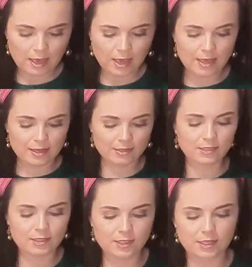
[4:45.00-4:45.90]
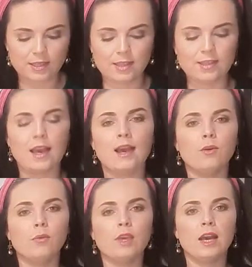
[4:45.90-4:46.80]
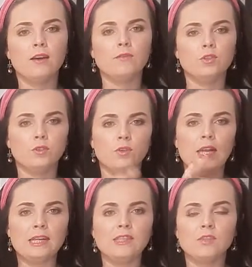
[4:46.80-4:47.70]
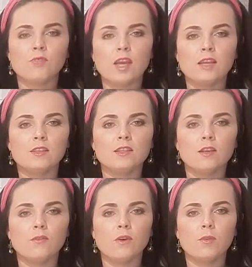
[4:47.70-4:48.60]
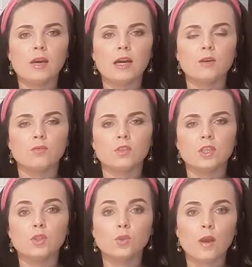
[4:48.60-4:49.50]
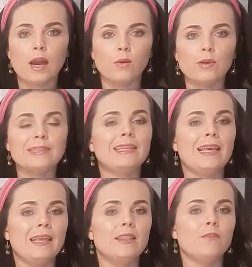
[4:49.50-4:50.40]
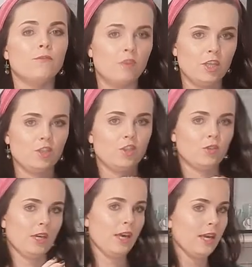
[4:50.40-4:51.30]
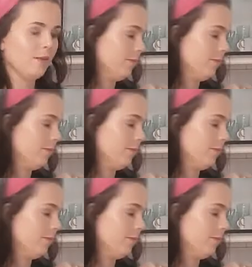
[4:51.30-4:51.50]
and now we have to let it rest for about 2 hours in the fridge. Okay,